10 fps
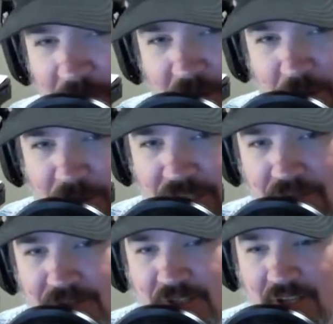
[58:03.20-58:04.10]
a number of
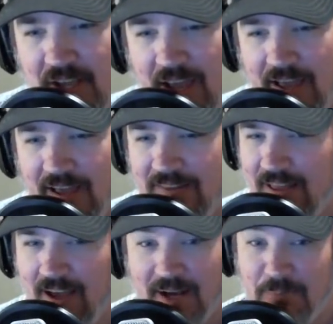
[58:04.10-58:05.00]
years, and
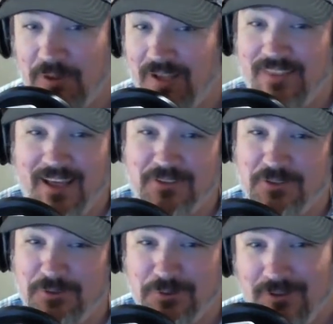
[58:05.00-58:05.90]
I applied that
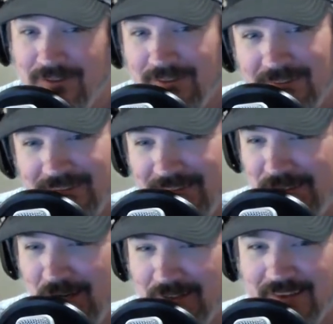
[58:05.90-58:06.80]
too.
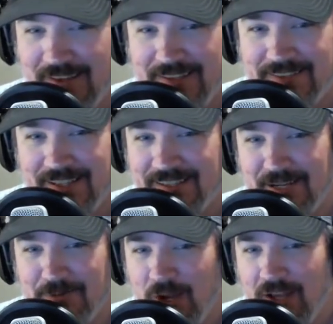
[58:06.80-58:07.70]
Talk to the kids that
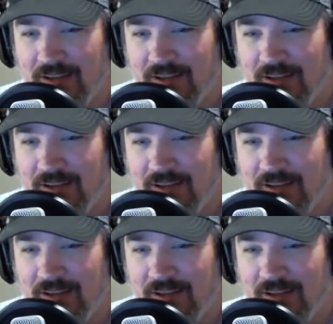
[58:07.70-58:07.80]
same way, yeah.